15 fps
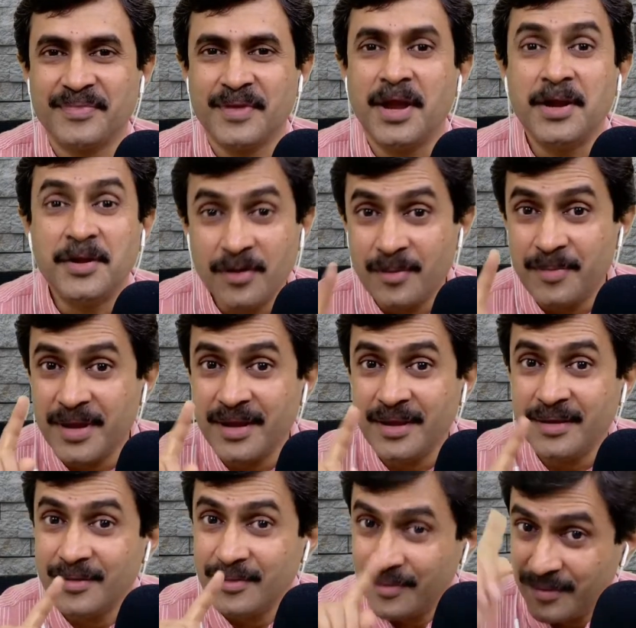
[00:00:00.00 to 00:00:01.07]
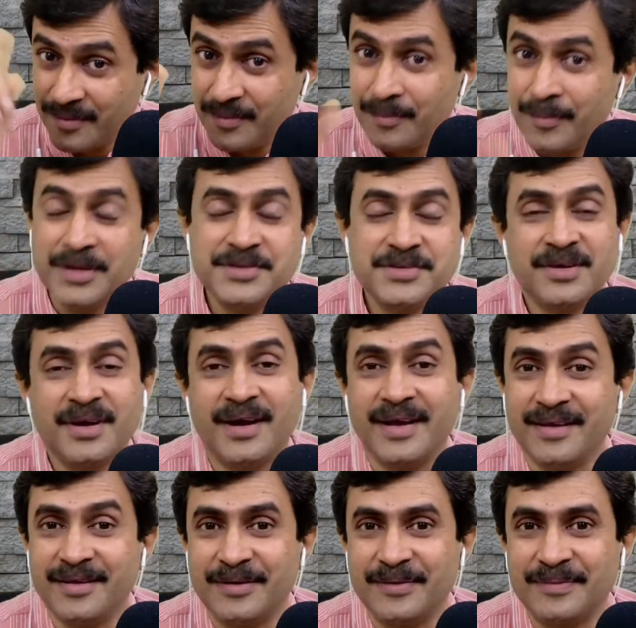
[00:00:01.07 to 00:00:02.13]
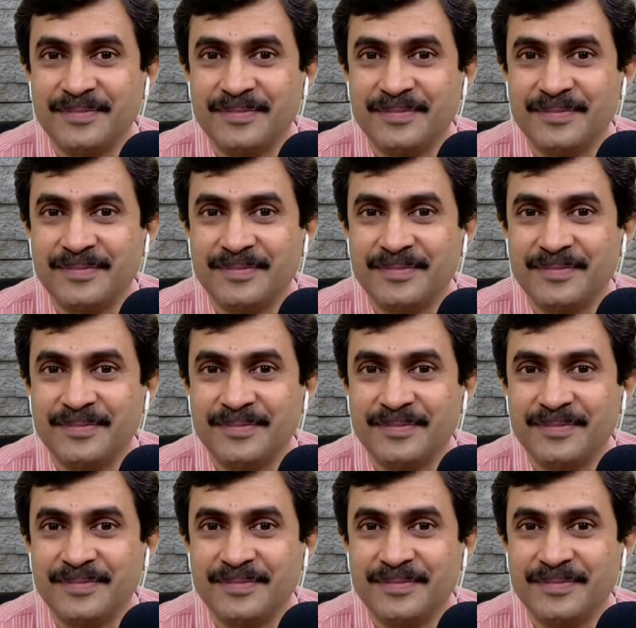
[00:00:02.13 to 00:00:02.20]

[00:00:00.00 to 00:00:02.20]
it will be much higher.